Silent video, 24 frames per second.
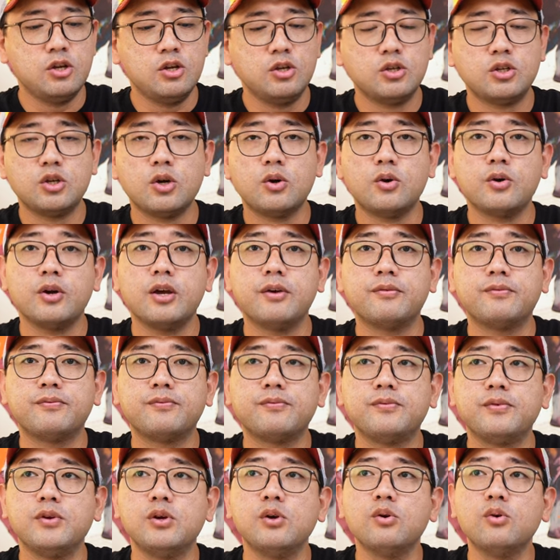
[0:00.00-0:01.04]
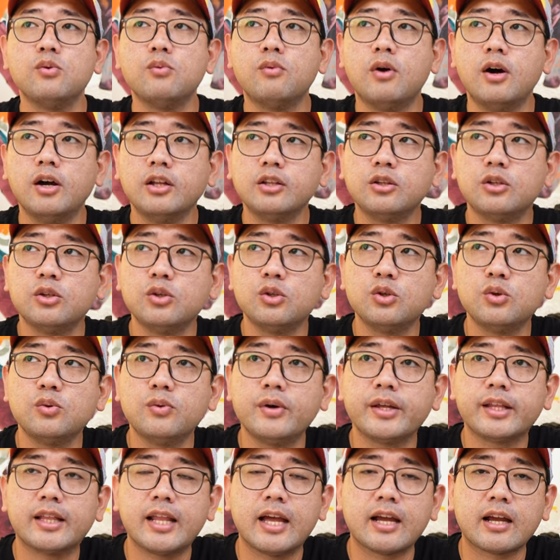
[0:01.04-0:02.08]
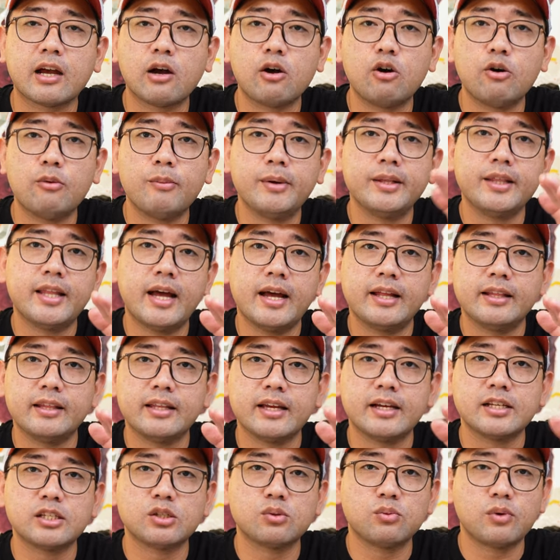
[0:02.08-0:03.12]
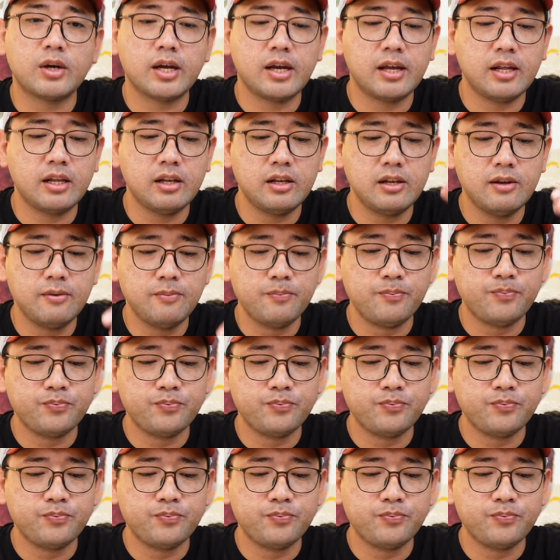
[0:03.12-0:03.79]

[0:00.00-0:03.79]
So if you want to do it like a Comandante as well,